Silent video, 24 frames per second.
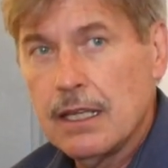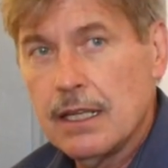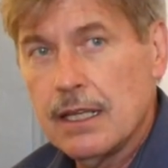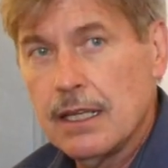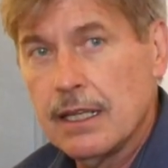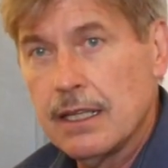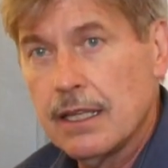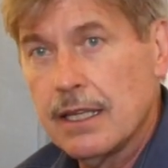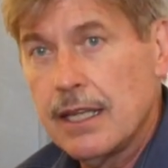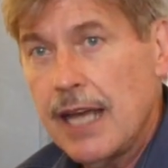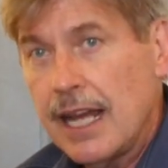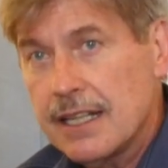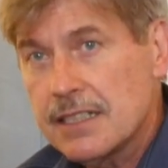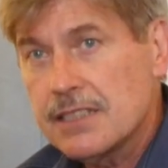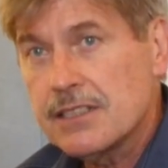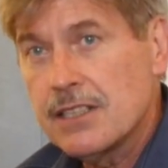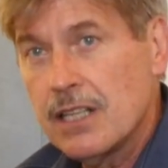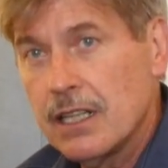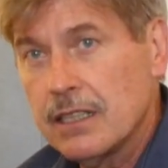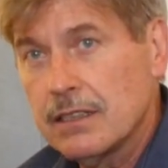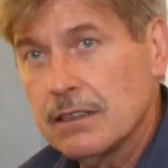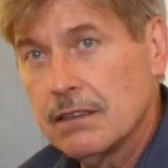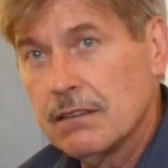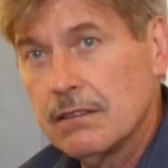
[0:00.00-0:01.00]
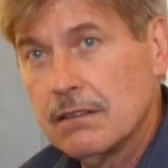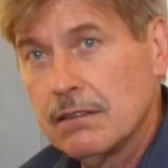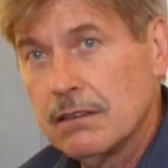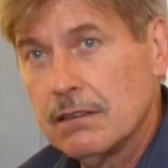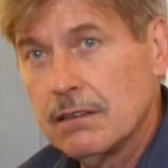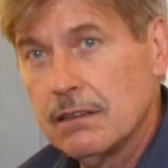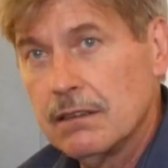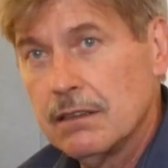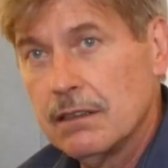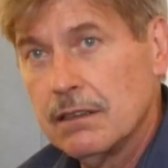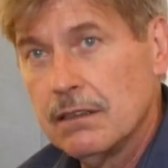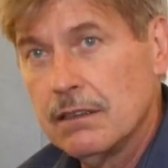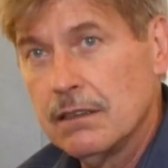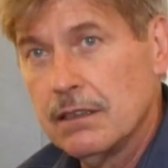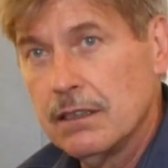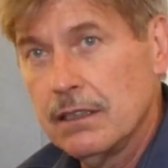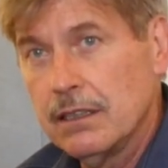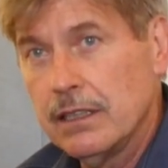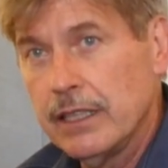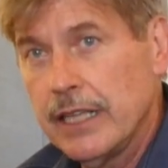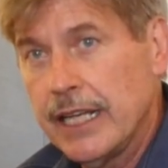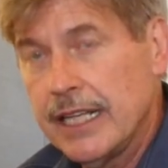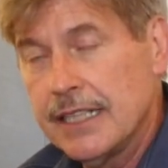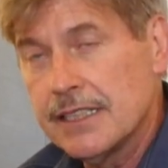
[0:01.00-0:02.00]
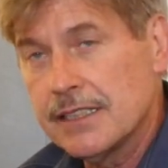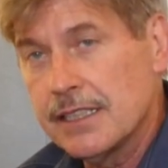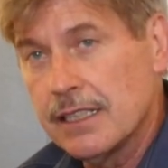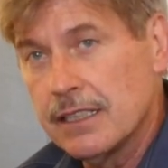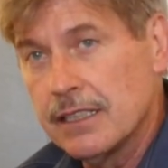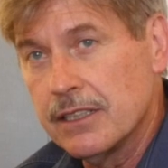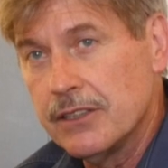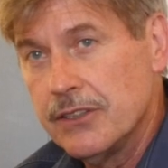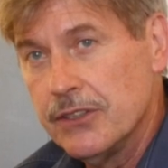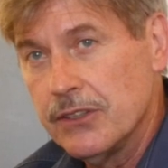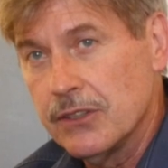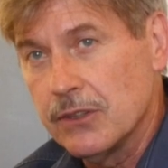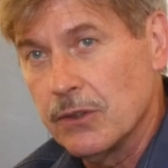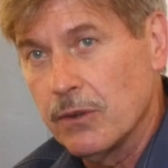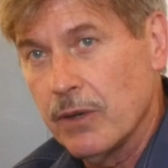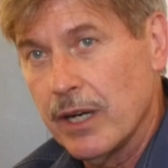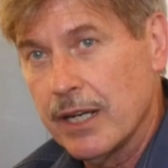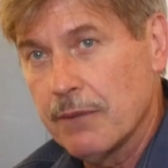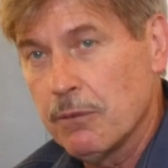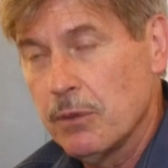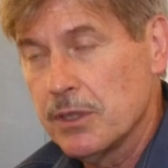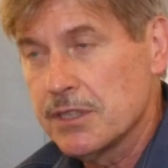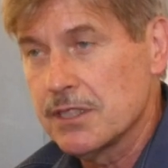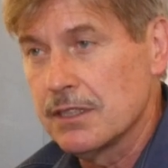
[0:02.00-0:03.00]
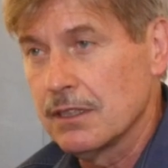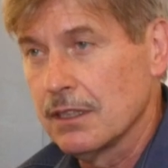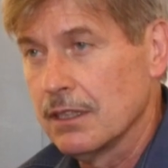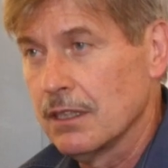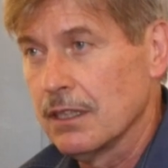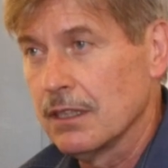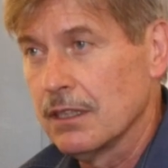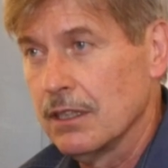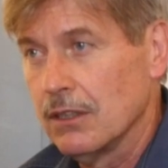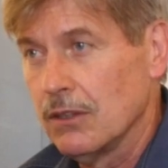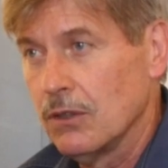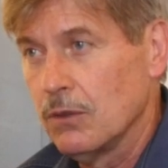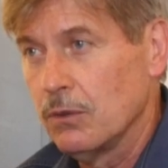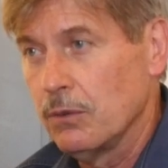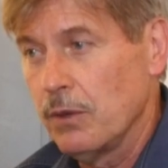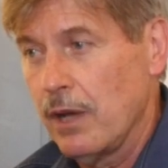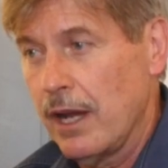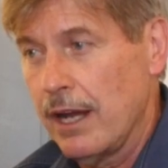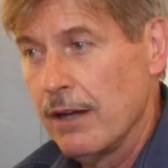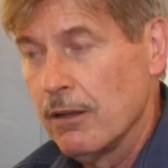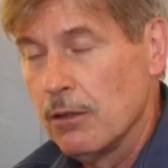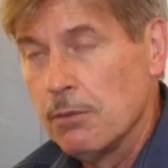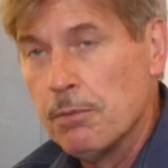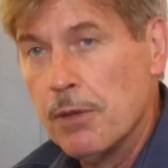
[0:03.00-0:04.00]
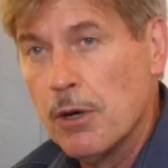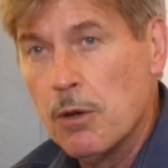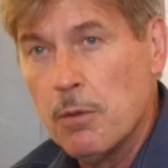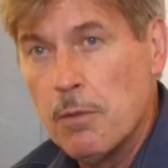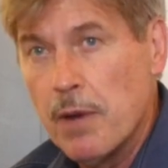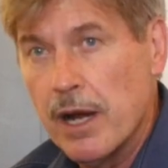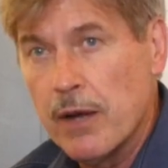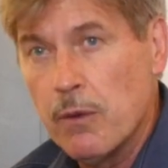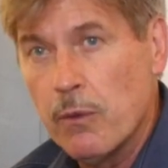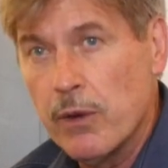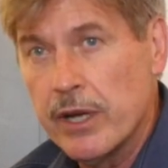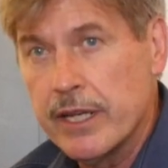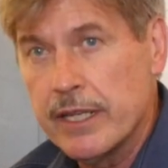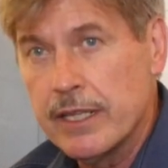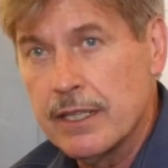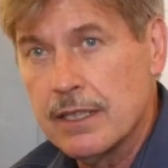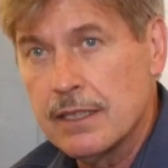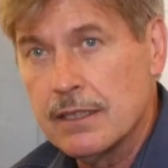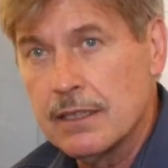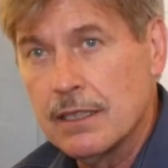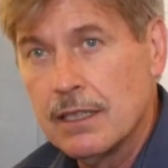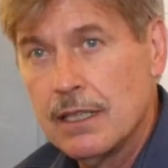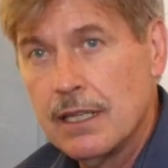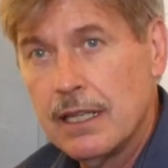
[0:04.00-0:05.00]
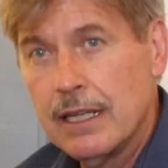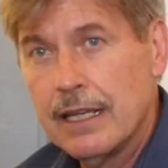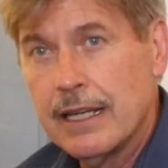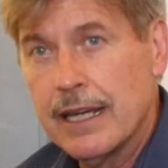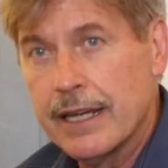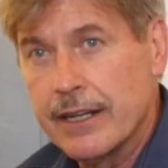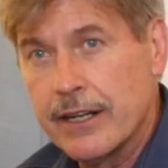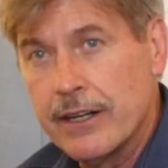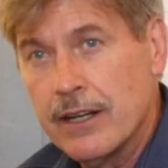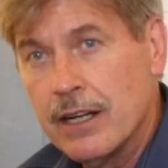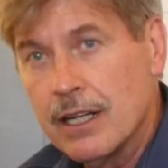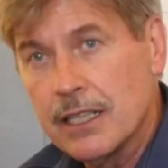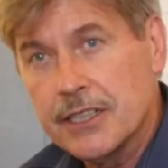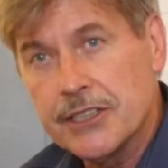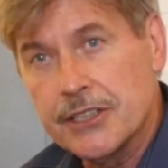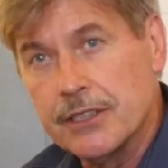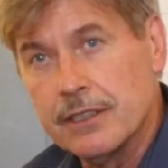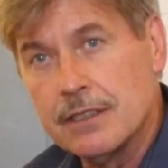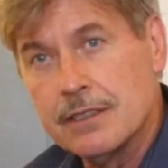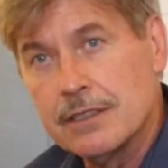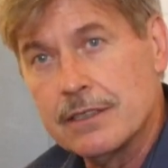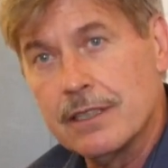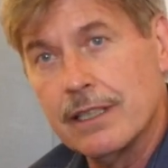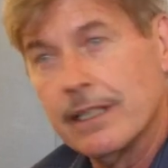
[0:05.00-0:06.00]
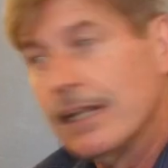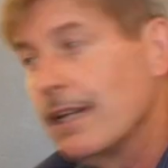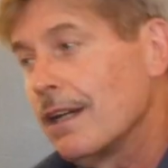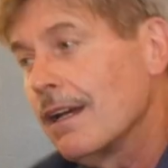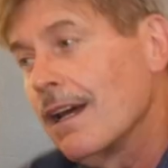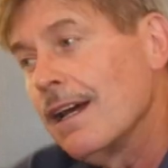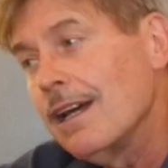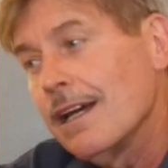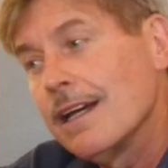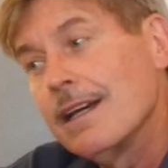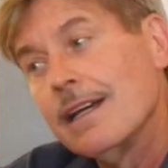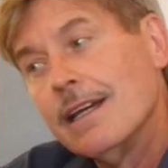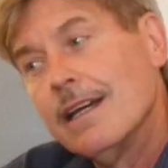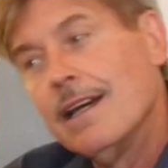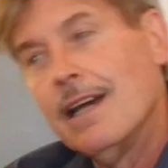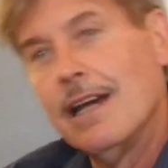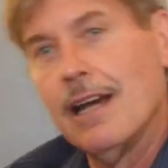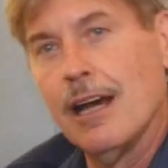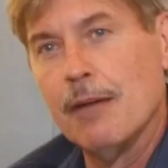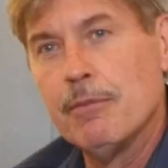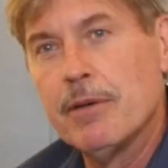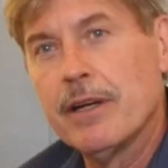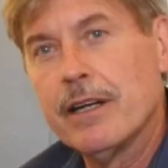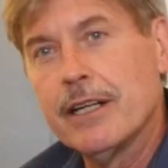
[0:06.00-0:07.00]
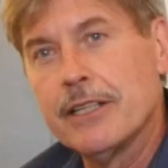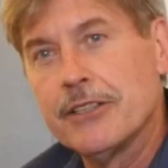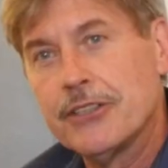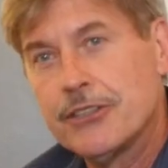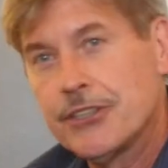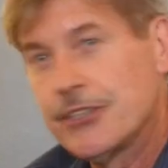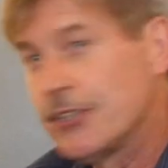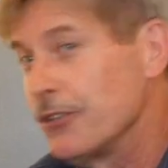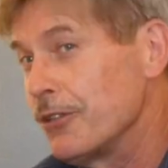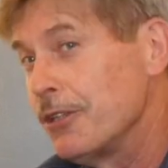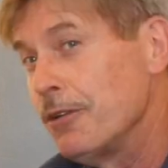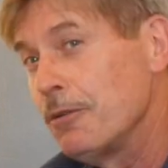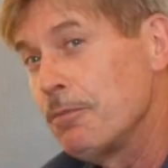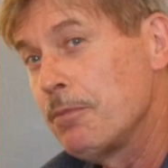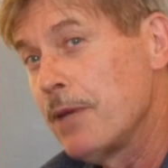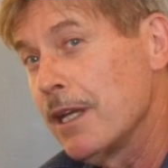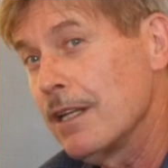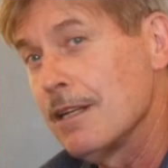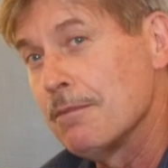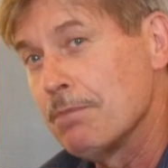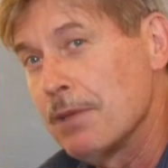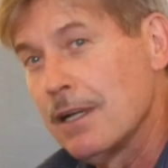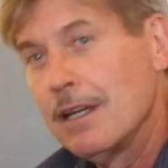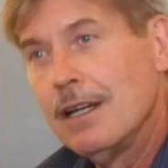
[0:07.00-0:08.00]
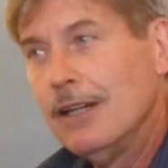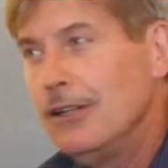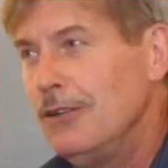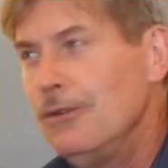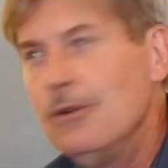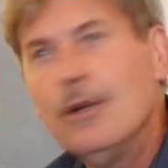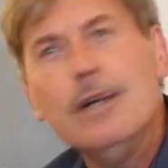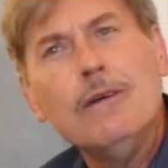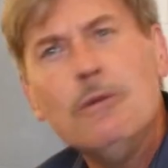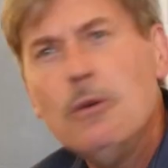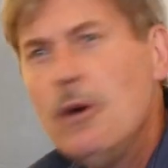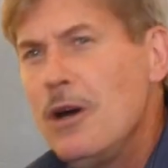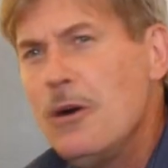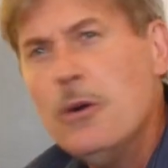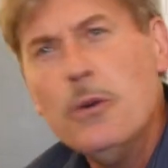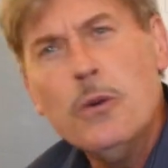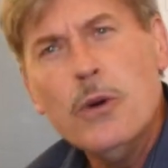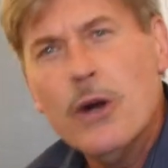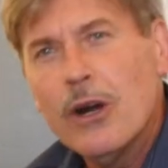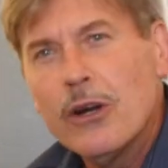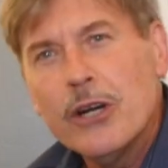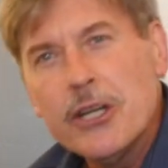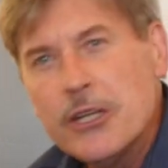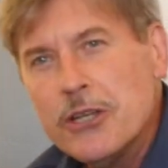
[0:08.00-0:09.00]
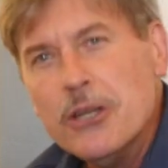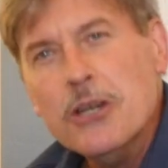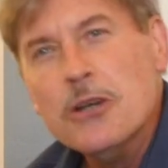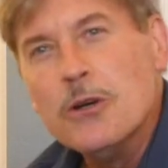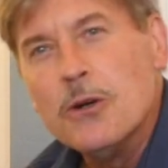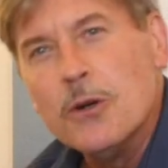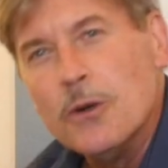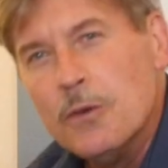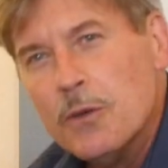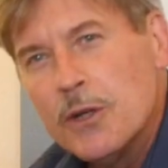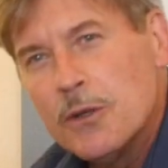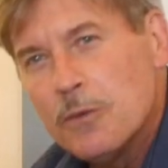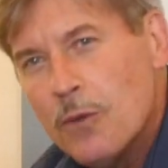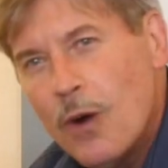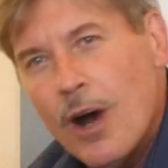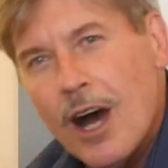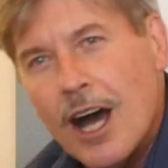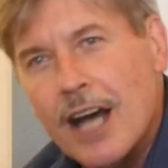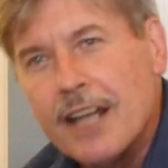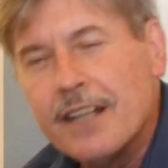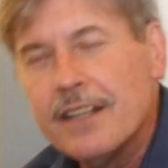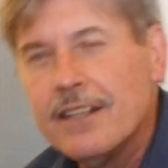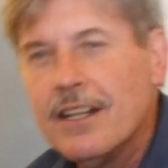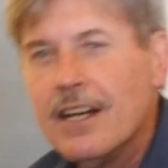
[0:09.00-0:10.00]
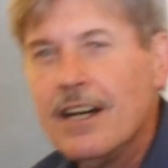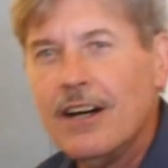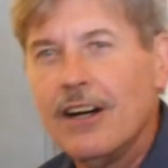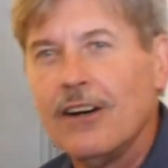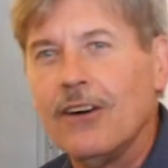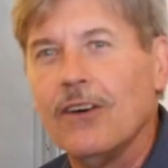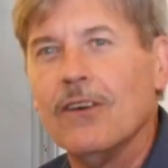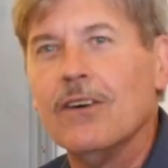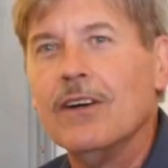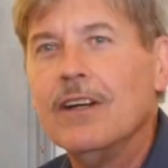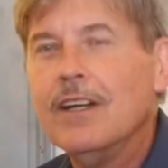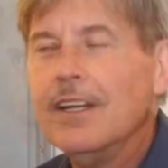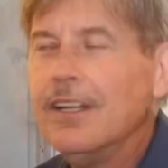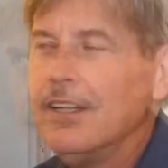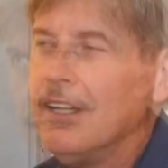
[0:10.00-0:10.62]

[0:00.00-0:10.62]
And that's not easy to do. I wasn't going to go elbow my way in at an auction and say, hey, how about I shoot you getting the pony? Who are you? When what? No.